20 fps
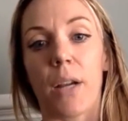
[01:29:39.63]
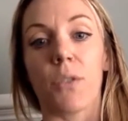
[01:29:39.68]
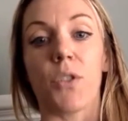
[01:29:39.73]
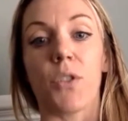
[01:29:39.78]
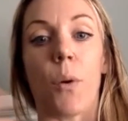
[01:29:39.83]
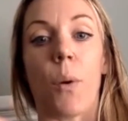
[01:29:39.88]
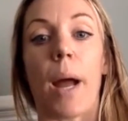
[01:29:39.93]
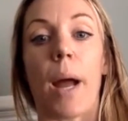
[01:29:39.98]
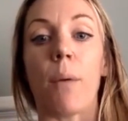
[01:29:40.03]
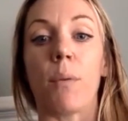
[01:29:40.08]

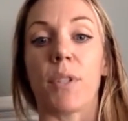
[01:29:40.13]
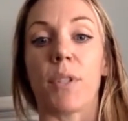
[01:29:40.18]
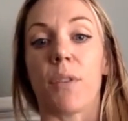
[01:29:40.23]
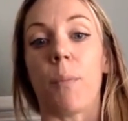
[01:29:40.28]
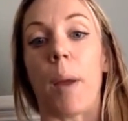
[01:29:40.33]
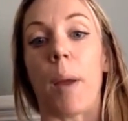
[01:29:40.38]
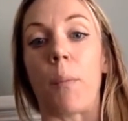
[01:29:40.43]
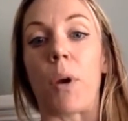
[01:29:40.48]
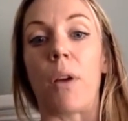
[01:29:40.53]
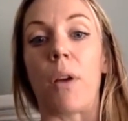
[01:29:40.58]
So I was a
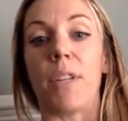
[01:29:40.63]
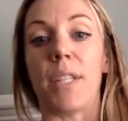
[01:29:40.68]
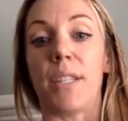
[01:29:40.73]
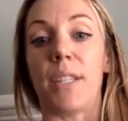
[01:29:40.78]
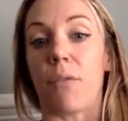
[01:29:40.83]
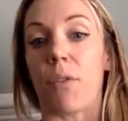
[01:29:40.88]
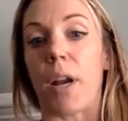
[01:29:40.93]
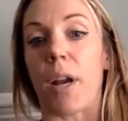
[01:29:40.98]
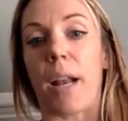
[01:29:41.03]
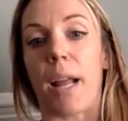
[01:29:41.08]
member of a
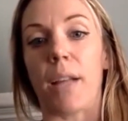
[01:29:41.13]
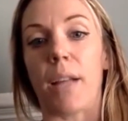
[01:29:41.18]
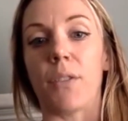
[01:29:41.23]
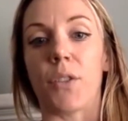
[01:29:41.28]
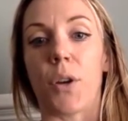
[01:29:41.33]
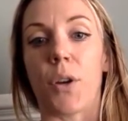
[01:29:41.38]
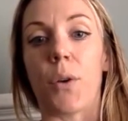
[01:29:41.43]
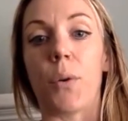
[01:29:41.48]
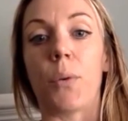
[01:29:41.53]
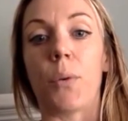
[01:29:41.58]
different
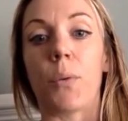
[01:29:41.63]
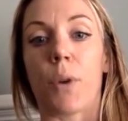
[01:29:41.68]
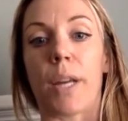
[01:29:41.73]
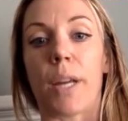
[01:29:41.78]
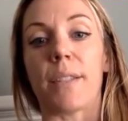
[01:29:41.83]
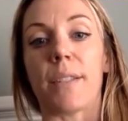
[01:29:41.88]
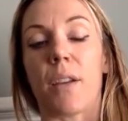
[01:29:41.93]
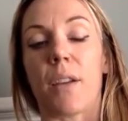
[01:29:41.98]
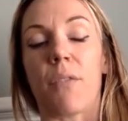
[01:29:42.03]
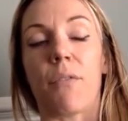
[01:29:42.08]
Henzo
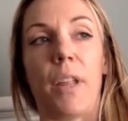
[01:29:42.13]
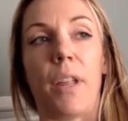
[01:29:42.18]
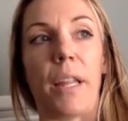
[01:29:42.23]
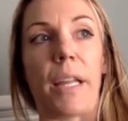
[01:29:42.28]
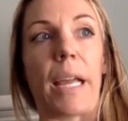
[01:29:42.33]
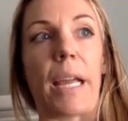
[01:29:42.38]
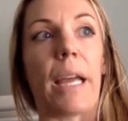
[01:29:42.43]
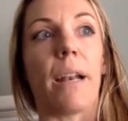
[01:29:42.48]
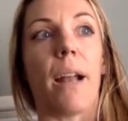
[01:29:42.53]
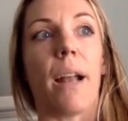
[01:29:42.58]
Gracie affiliate.